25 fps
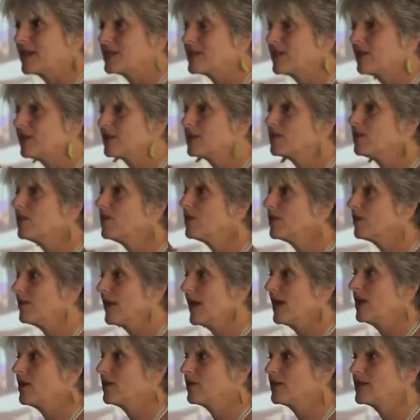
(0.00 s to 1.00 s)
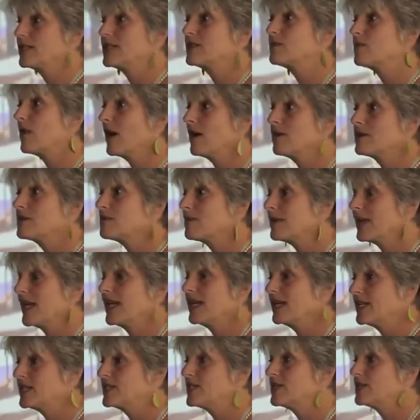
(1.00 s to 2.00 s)
I told them all the way along this is what I was
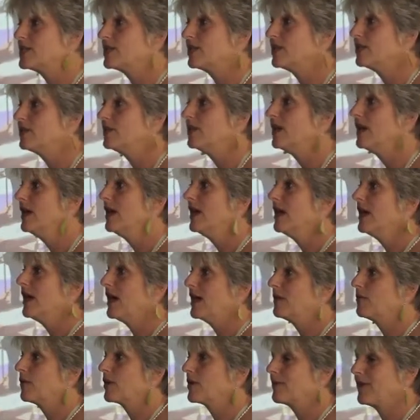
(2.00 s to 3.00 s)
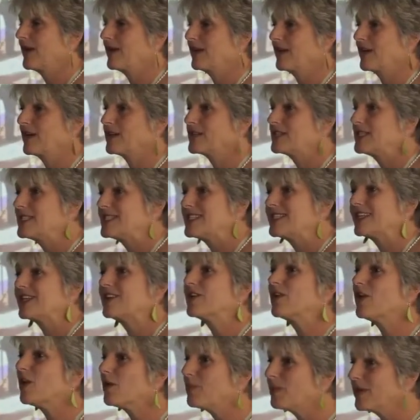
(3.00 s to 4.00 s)
planning to do, and what about the
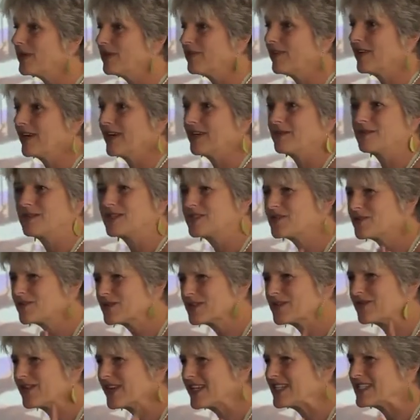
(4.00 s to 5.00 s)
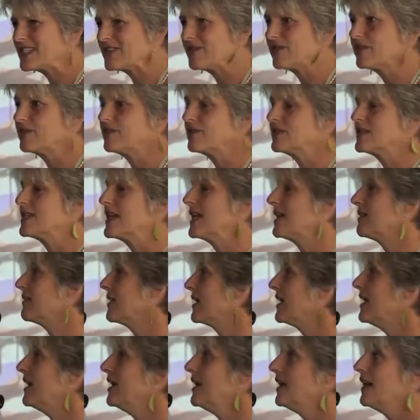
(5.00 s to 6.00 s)
artistic copyright, which is always a very difficult
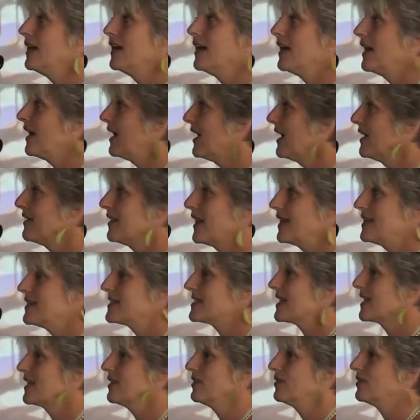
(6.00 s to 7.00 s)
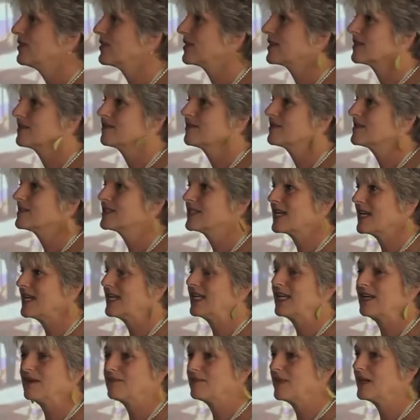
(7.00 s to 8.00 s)
area. And they said, look,
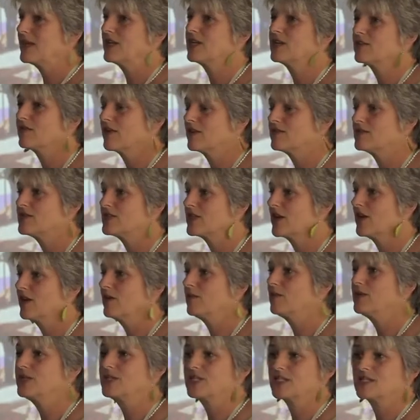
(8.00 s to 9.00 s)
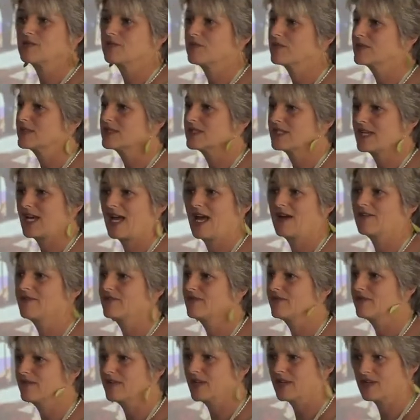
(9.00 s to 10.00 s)
take it, make your own show, we just want to
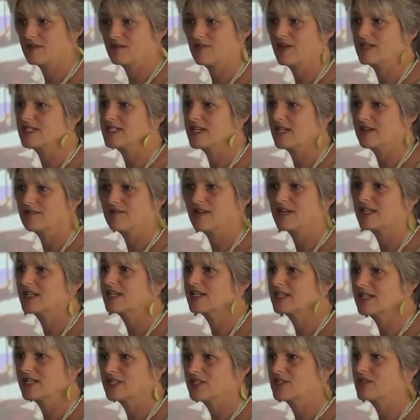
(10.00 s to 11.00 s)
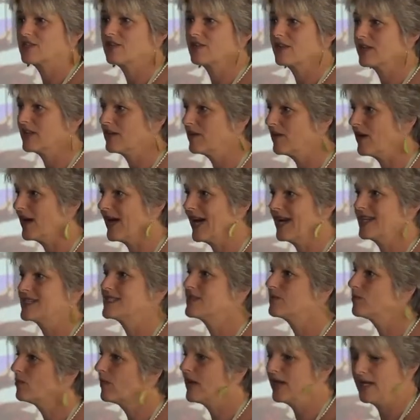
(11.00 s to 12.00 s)
have a credit, a recognition on it
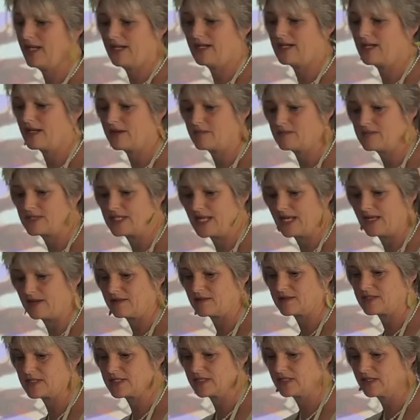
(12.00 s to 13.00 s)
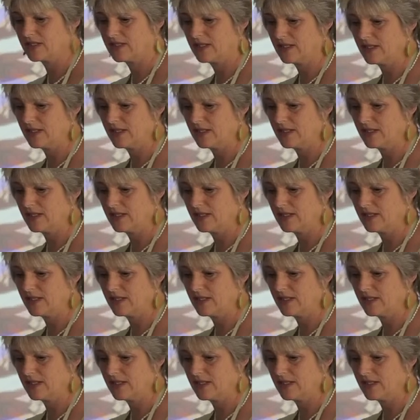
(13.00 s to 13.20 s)
as and when it comes out.